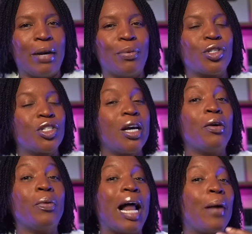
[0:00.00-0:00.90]
It was
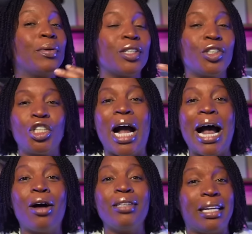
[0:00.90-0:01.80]
sung when I was a
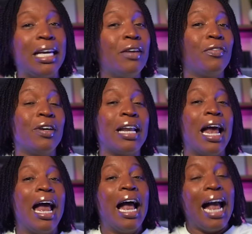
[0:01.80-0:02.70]
child, and even
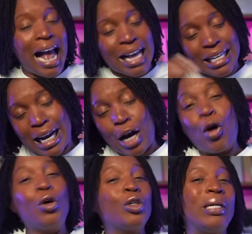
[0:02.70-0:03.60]
as I got
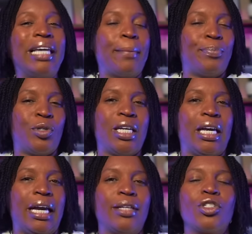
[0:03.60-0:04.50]
older, we kept
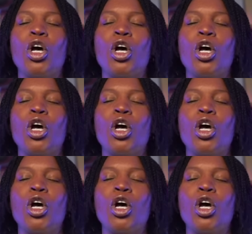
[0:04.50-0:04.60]
singing it.